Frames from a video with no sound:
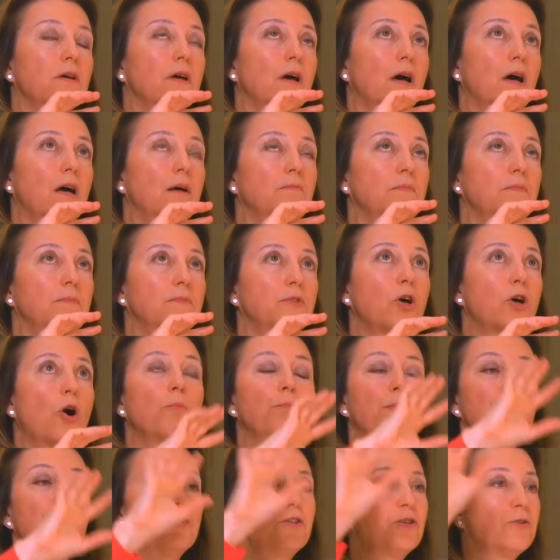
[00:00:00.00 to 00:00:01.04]

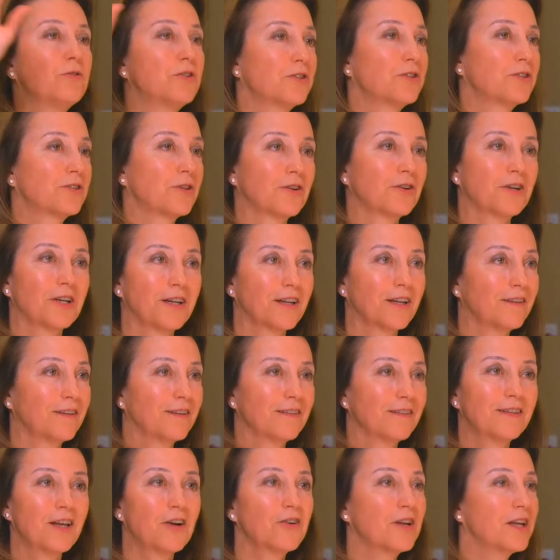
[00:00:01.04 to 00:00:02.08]
don't be too discerning.
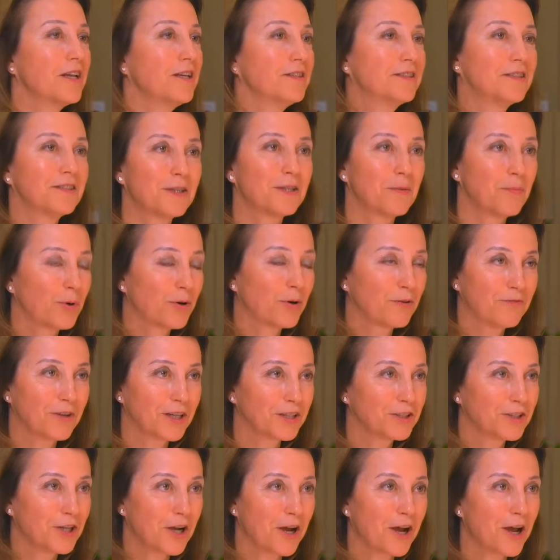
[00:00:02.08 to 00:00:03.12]
There isn't a
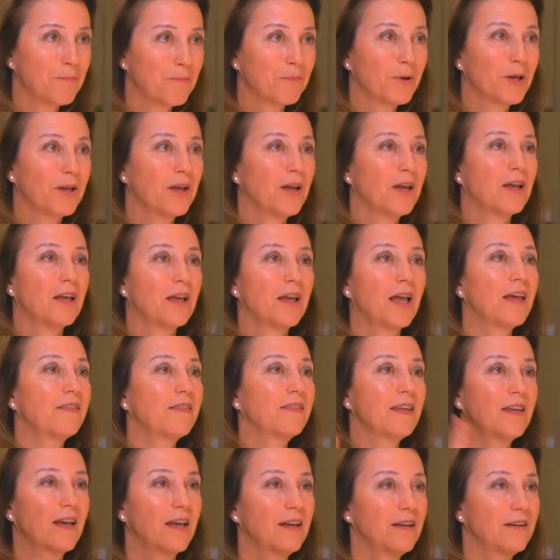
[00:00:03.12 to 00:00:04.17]
perfect job. At
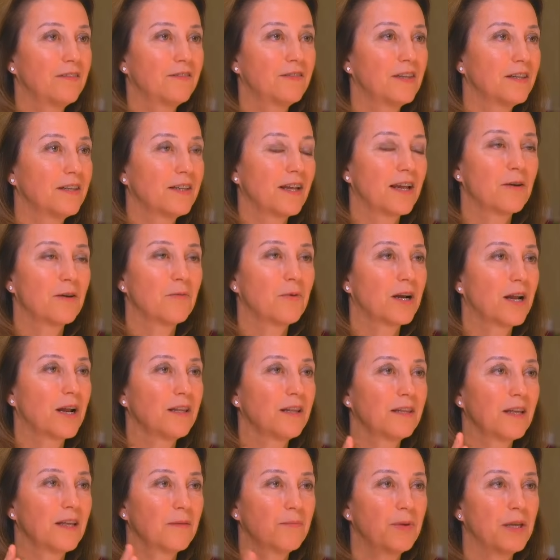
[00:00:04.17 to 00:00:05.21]
the end of the day, what I
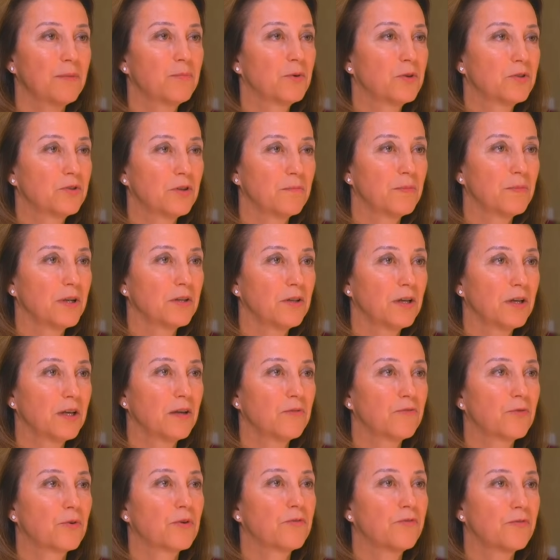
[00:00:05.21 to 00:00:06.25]
think people should be
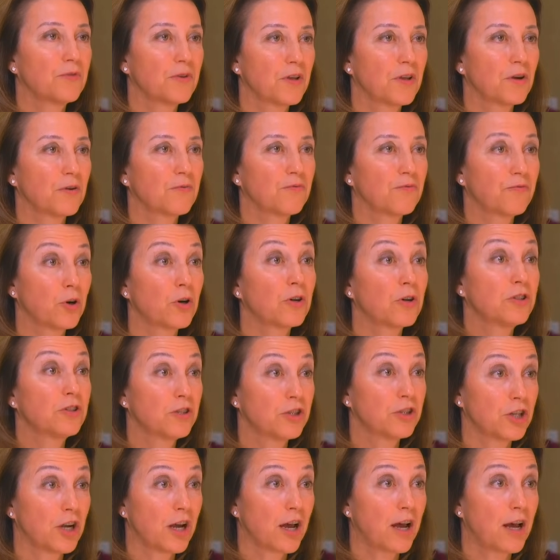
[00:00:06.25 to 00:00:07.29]
looking for their
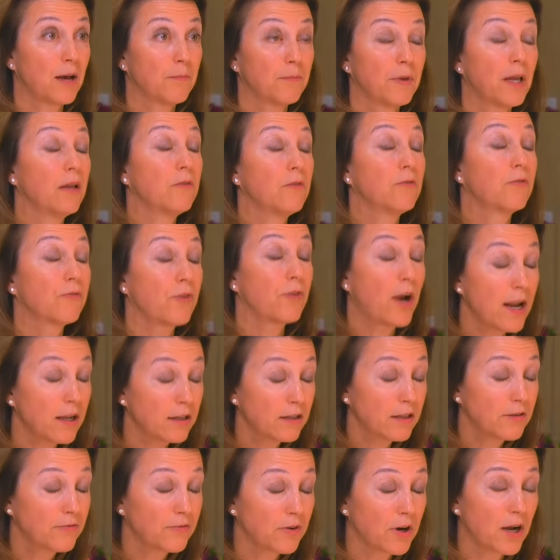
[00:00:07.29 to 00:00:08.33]
first job, and
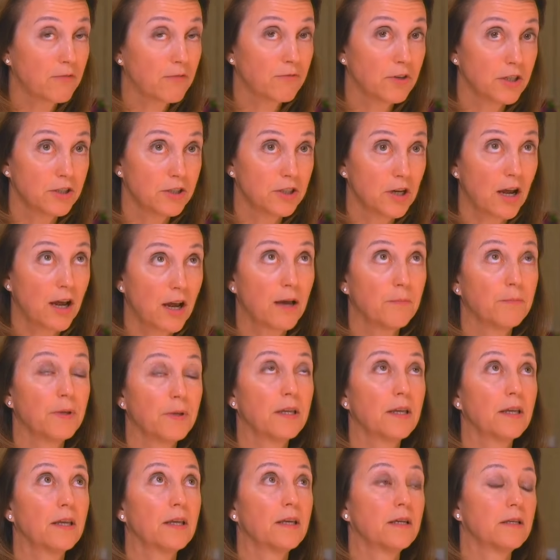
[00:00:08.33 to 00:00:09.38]
frankly for every job,
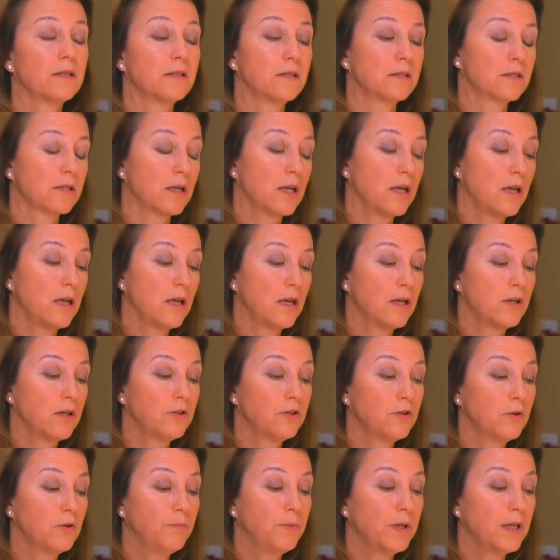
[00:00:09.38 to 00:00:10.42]
is
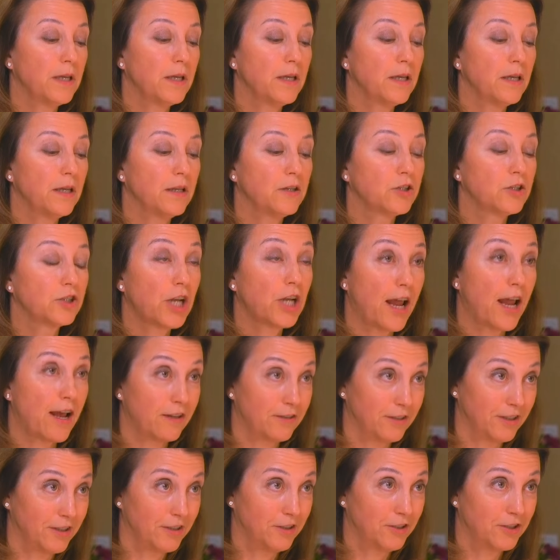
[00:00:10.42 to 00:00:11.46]
to be
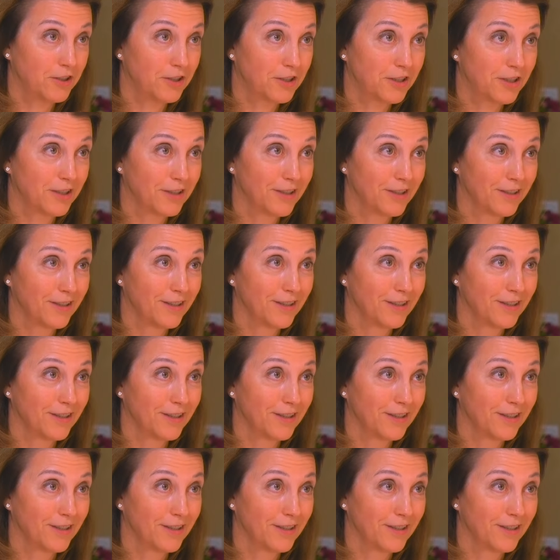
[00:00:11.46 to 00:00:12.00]
challenged